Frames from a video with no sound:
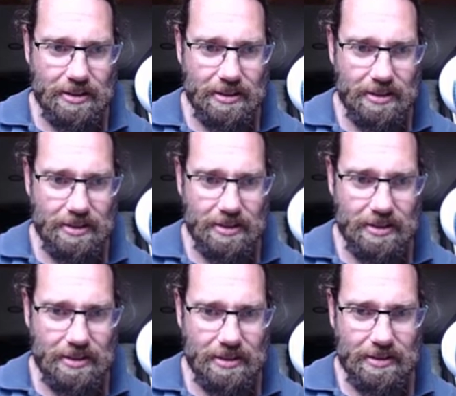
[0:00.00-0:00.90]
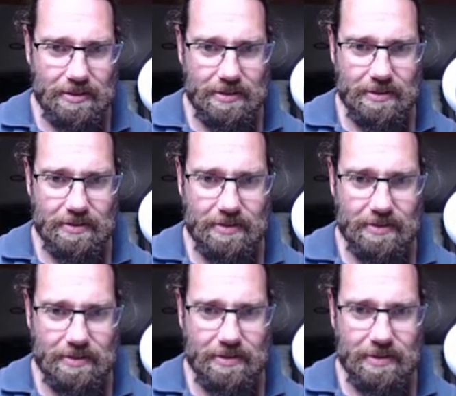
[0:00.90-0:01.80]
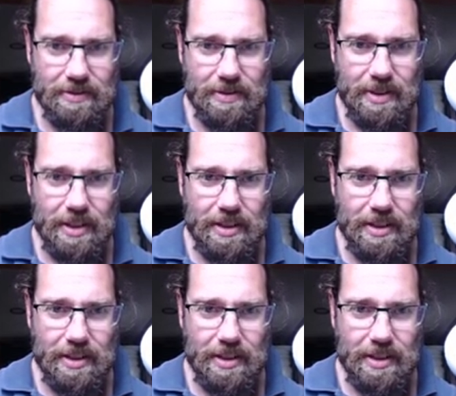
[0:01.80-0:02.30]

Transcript: Nobody speaks.